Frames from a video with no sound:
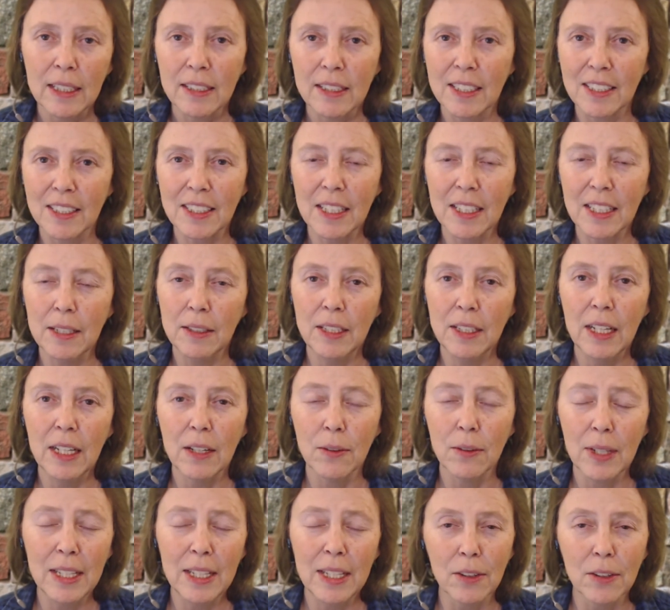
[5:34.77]
to see, you
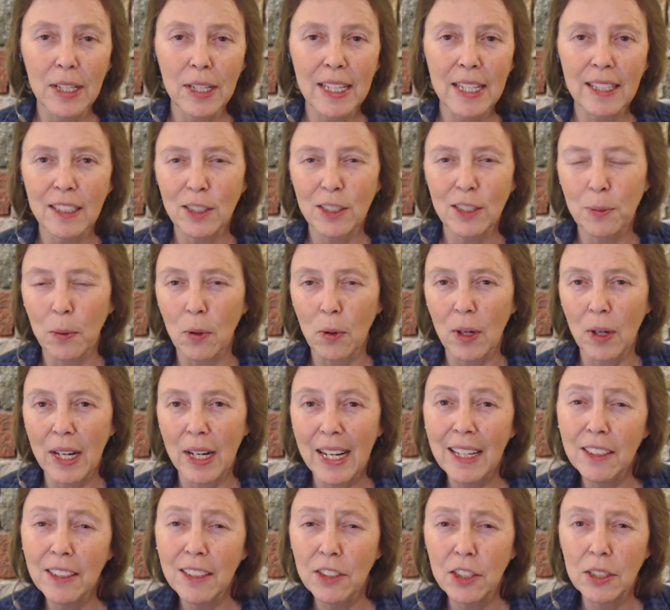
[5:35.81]
know, Internet Explorer
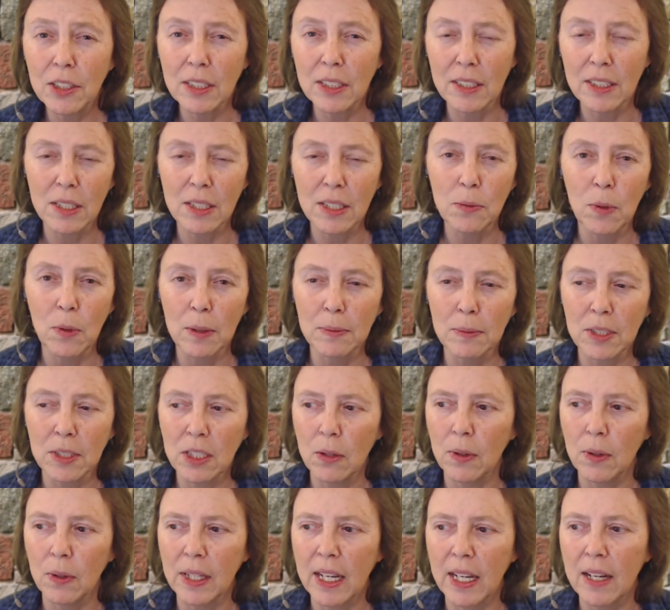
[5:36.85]
Edge to see what was
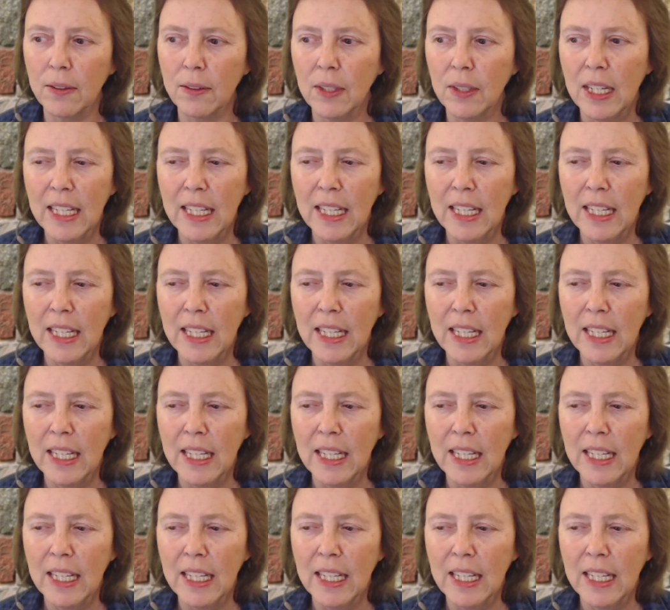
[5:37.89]
going on.